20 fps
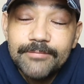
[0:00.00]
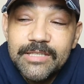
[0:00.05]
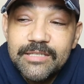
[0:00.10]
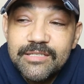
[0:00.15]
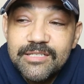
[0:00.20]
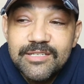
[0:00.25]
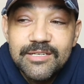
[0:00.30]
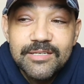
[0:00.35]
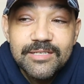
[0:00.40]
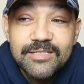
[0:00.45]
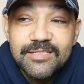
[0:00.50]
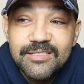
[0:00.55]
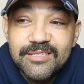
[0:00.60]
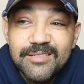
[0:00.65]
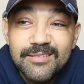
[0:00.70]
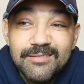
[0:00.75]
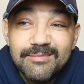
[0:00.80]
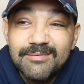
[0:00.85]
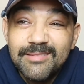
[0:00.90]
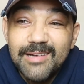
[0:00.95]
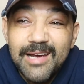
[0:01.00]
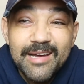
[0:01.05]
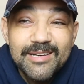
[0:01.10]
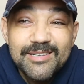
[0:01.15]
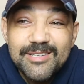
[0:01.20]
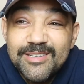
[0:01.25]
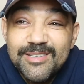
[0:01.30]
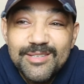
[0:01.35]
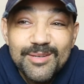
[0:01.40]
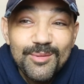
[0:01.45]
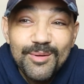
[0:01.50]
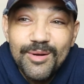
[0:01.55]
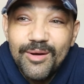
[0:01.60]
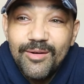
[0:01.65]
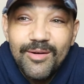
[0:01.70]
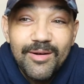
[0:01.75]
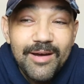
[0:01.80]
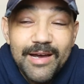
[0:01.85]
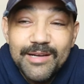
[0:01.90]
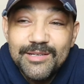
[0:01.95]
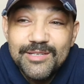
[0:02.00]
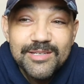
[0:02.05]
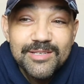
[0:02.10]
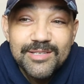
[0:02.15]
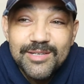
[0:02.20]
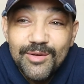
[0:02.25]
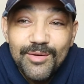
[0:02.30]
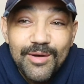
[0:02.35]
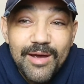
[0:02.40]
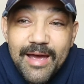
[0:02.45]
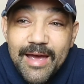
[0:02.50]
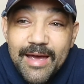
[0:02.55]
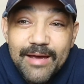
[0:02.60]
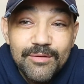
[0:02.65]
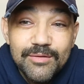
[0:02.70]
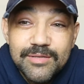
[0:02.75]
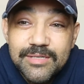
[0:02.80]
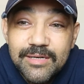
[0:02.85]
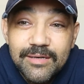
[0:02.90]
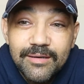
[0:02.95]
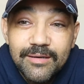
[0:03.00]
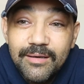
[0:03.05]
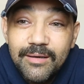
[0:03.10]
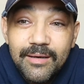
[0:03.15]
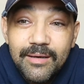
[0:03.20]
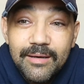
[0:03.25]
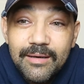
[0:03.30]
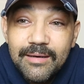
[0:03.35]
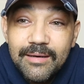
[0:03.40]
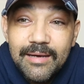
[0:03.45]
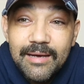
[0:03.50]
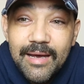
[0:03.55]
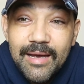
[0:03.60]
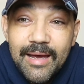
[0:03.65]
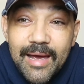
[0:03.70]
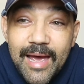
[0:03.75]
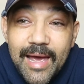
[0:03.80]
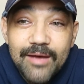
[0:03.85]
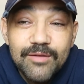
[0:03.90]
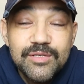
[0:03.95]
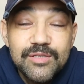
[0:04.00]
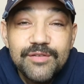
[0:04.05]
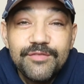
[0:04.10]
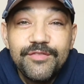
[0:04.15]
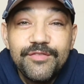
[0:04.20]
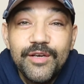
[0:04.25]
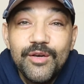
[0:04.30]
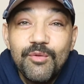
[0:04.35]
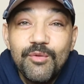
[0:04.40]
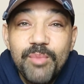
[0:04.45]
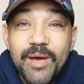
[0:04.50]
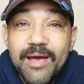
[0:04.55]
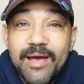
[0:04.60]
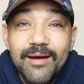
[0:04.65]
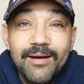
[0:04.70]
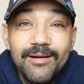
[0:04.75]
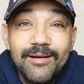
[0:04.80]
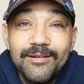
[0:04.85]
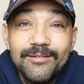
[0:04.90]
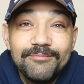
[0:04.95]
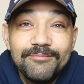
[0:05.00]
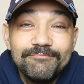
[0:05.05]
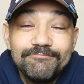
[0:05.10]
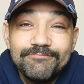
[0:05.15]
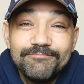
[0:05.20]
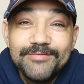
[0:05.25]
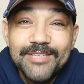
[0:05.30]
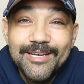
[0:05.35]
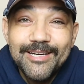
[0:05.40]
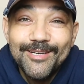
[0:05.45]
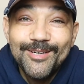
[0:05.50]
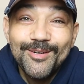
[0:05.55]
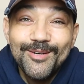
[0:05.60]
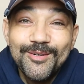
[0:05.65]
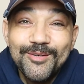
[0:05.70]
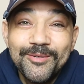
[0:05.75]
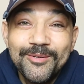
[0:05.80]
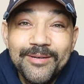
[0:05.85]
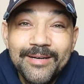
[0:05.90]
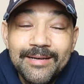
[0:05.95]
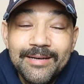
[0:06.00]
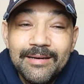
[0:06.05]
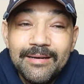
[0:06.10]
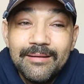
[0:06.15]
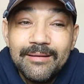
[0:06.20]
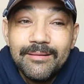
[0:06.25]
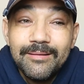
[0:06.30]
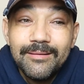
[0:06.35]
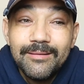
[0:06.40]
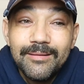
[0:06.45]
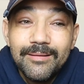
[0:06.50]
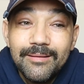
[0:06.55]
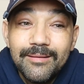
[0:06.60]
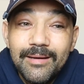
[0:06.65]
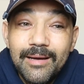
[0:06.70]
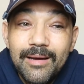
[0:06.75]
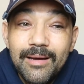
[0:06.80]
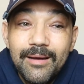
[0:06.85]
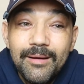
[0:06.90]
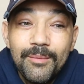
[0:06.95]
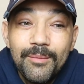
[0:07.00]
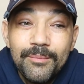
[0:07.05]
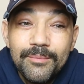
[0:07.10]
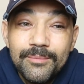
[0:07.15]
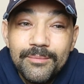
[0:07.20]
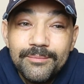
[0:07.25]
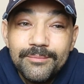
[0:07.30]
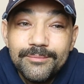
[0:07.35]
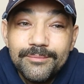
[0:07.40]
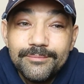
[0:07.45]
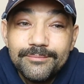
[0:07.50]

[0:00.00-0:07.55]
it's just I just don't know. I just don't know how to how to feel better, you know. Um,